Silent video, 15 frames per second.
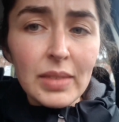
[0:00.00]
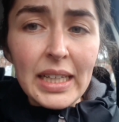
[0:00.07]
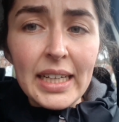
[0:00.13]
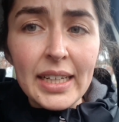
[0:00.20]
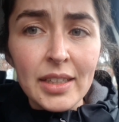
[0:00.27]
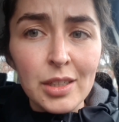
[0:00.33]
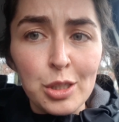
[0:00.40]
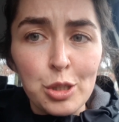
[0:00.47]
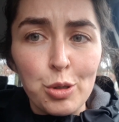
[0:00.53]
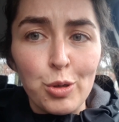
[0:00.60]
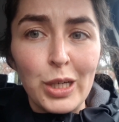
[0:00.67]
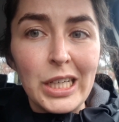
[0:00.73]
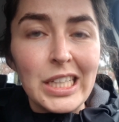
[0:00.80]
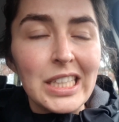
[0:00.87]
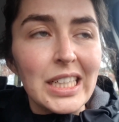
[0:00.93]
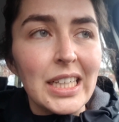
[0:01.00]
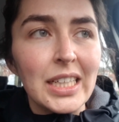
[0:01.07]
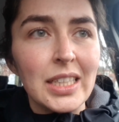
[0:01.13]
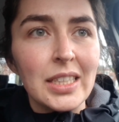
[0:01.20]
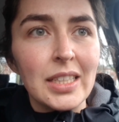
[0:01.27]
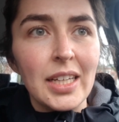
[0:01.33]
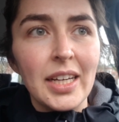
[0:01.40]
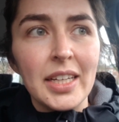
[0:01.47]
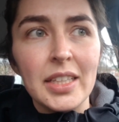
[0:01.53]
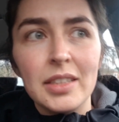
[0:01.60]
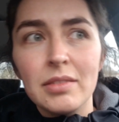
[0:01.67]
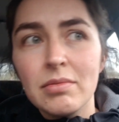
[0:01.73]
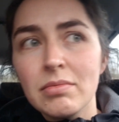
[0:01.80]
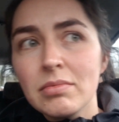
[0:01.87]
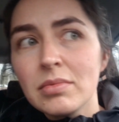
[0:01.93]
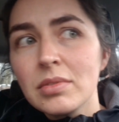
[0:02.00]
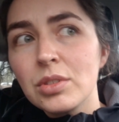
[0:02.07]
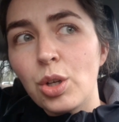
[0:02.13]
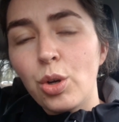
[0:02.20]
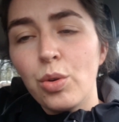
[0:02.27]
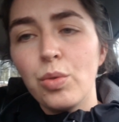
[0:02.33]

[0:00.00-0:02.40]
indiscreet, and I don't